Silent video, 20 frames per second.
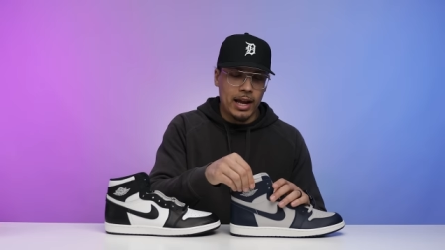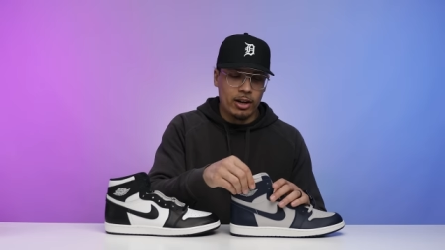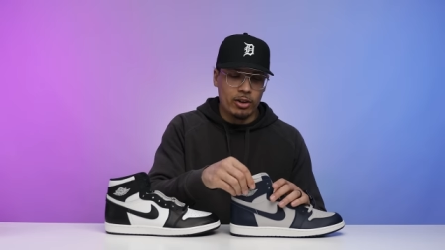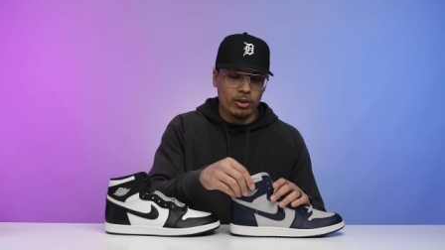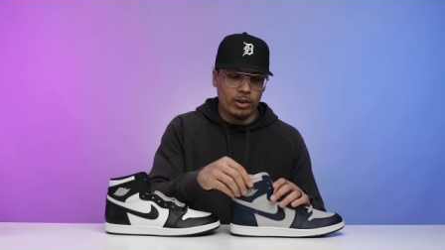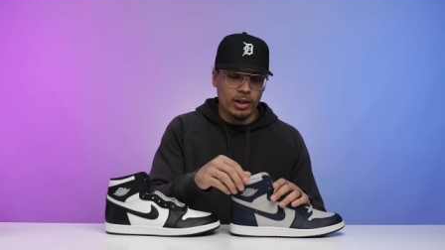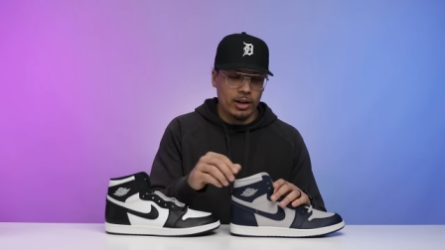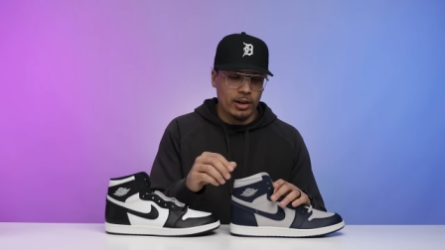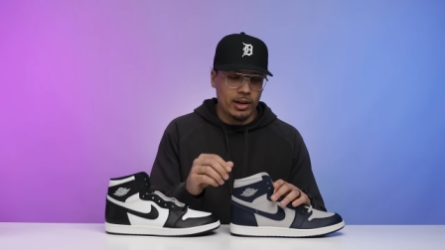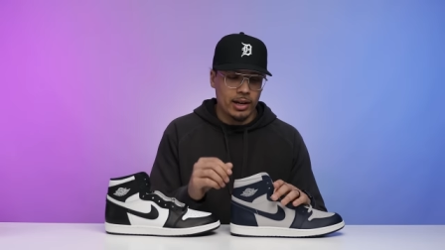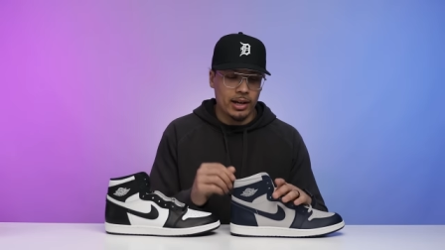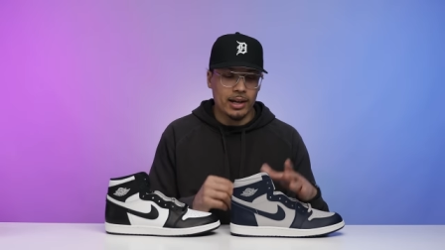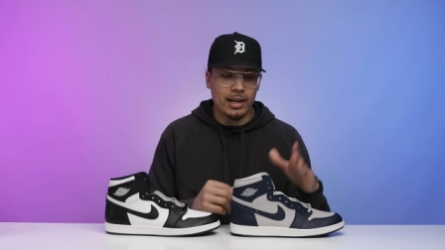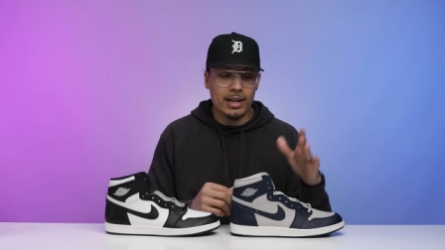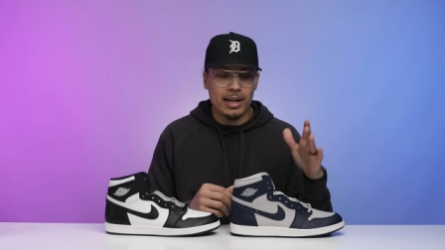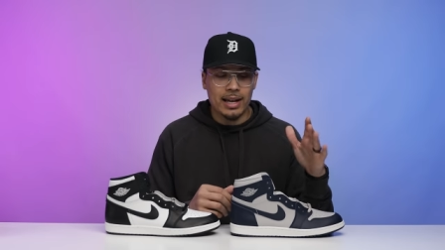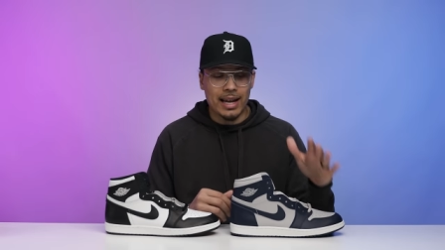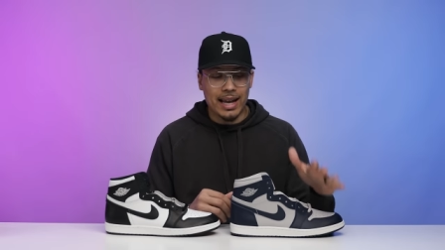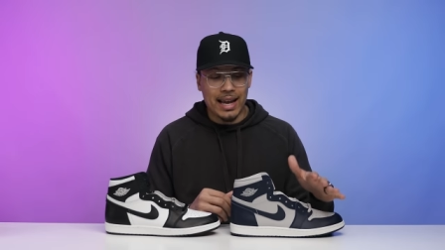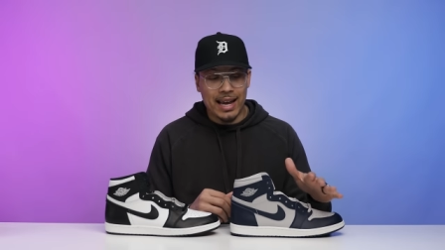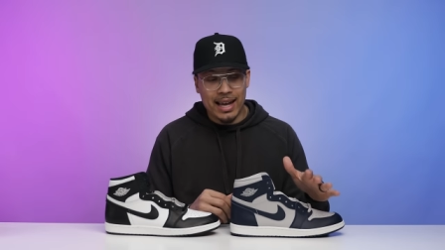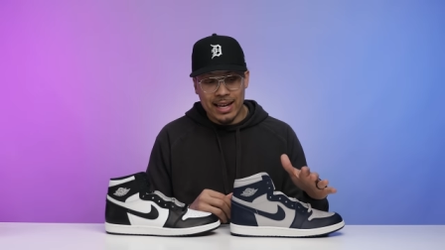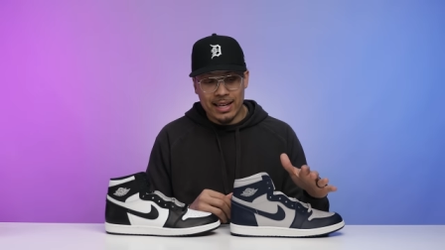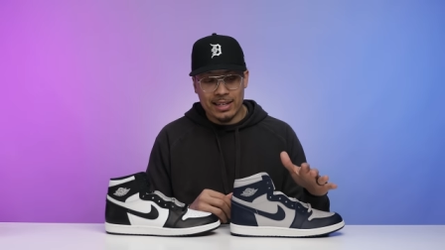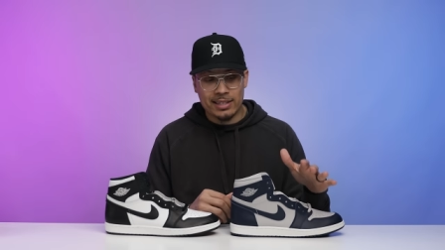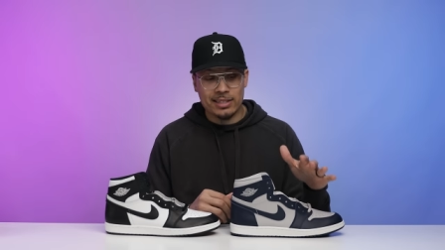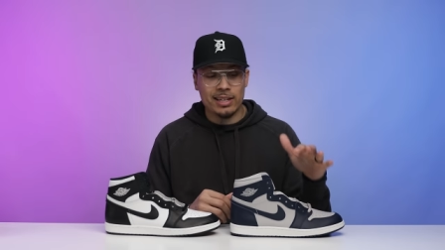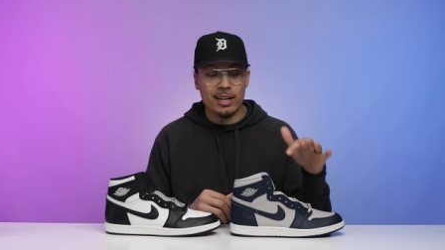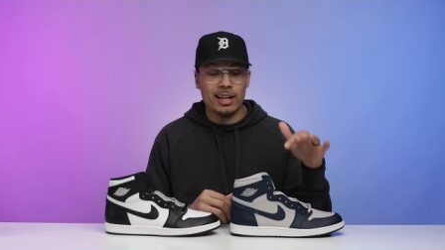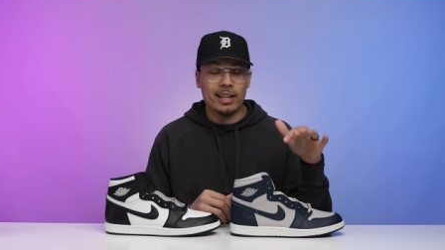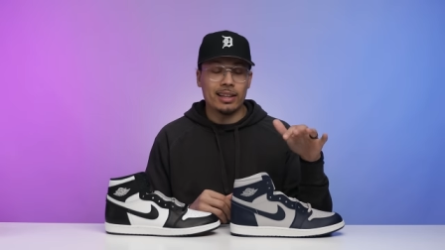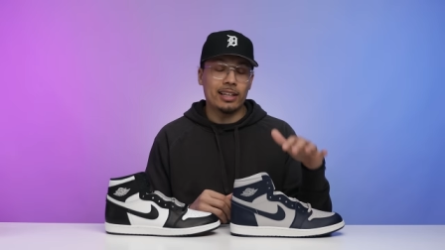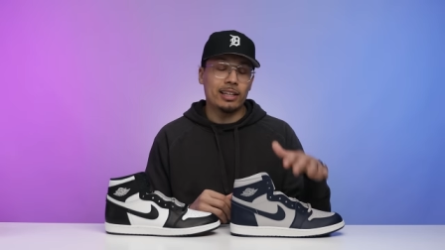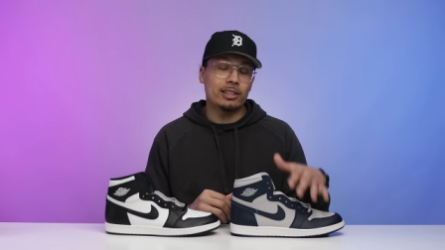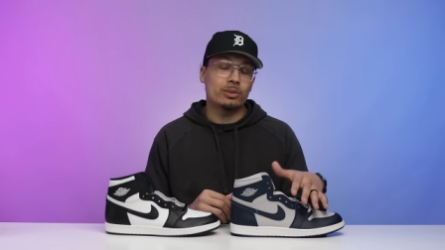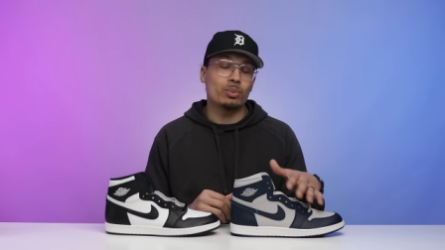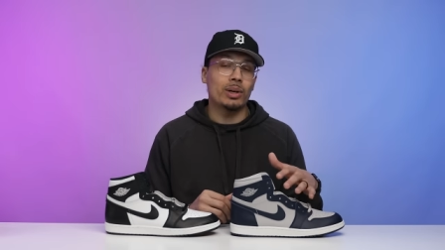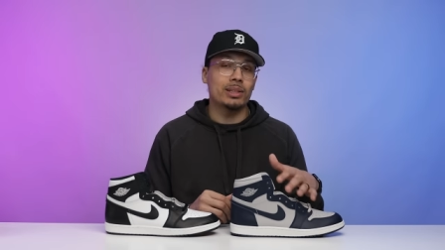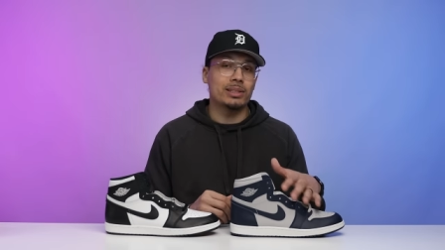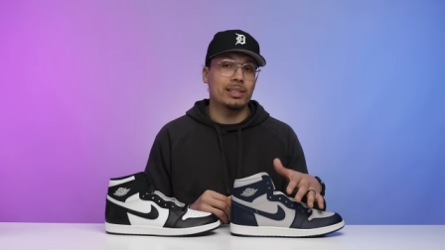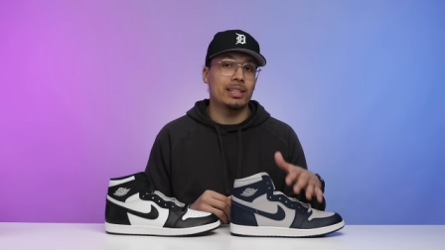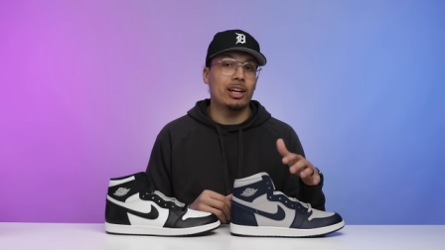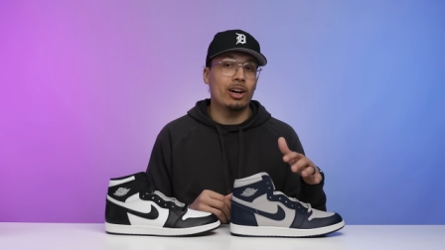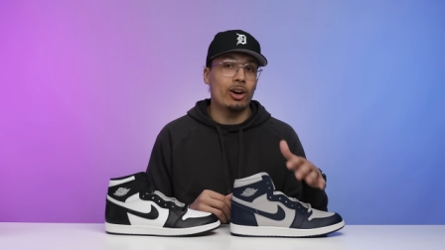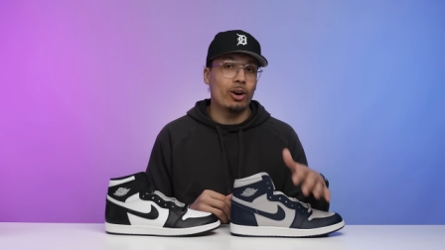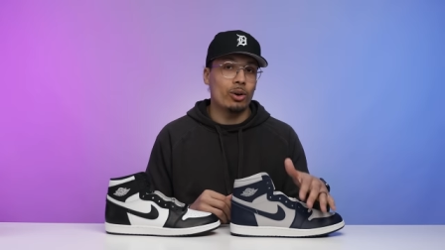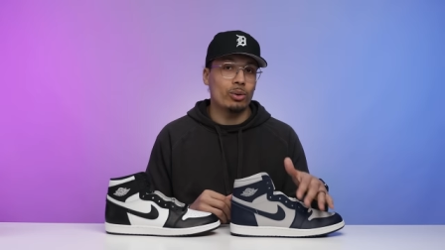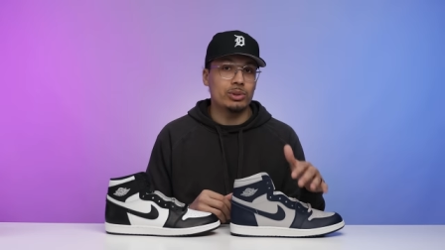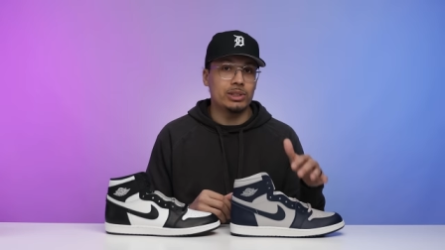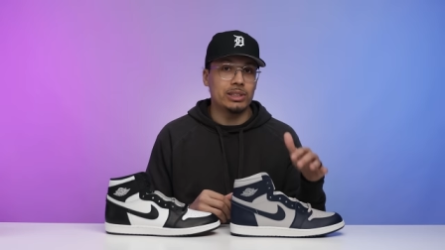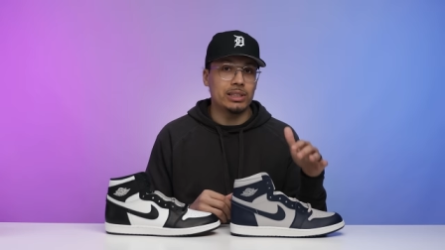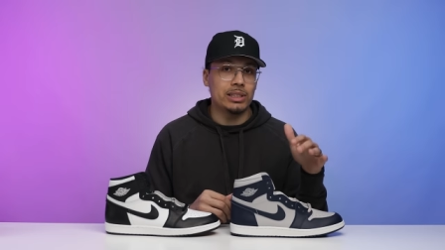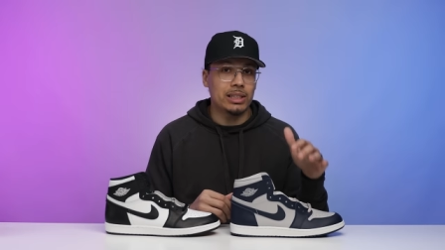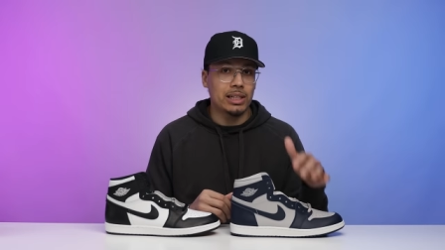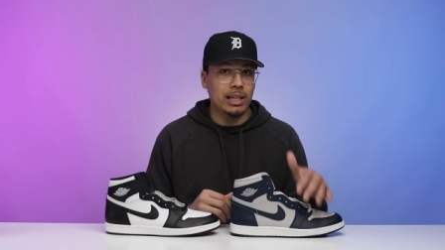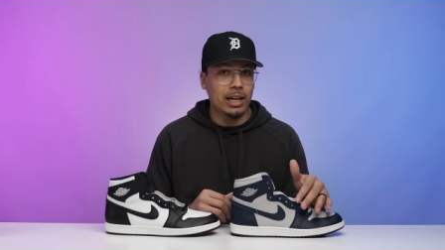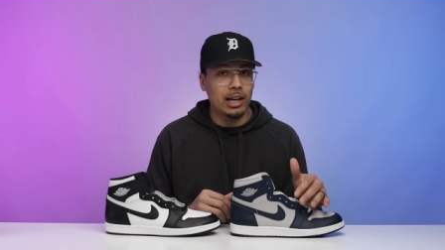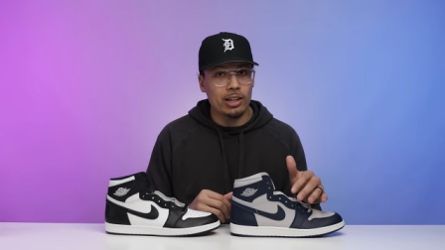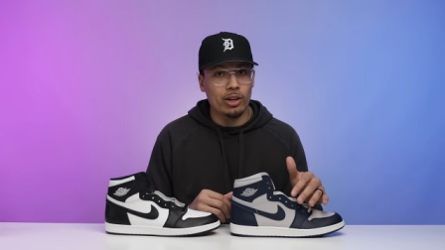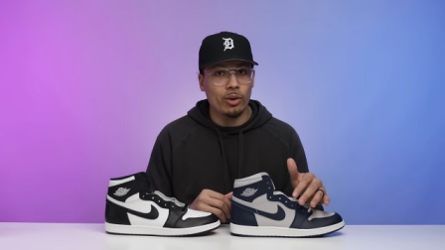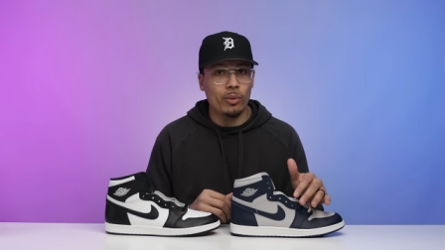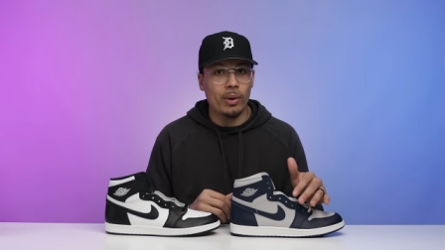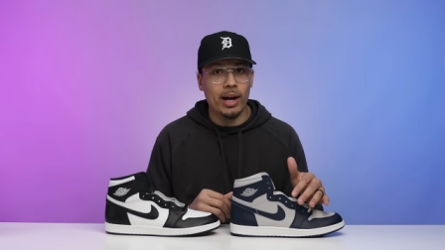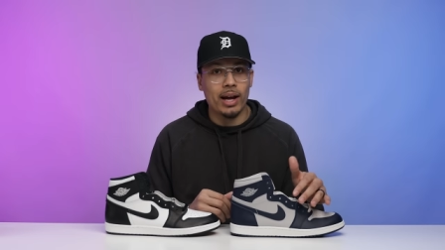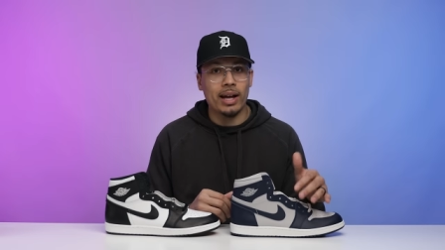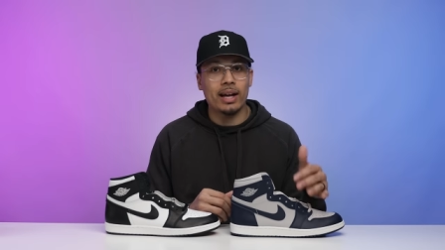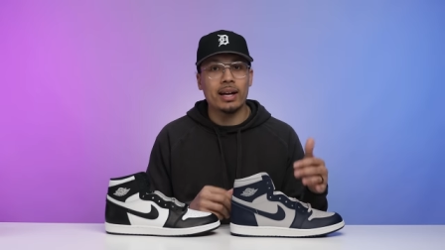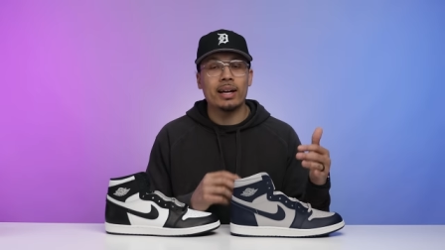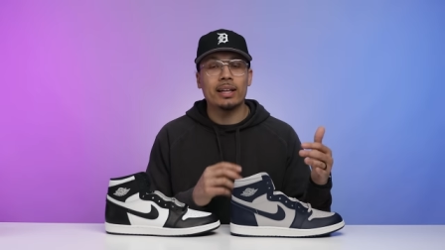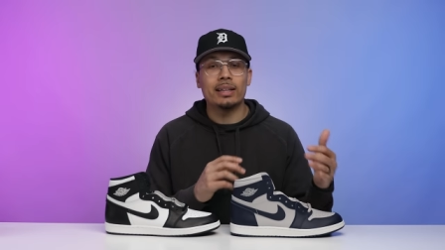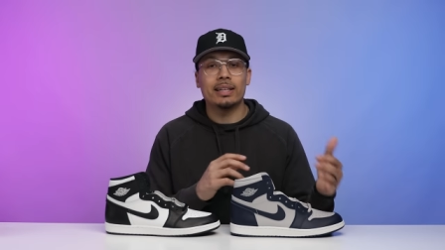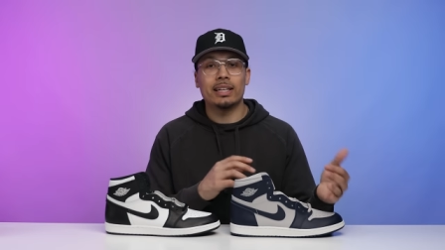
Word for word: ankle area. And this wasn't an OG colorway.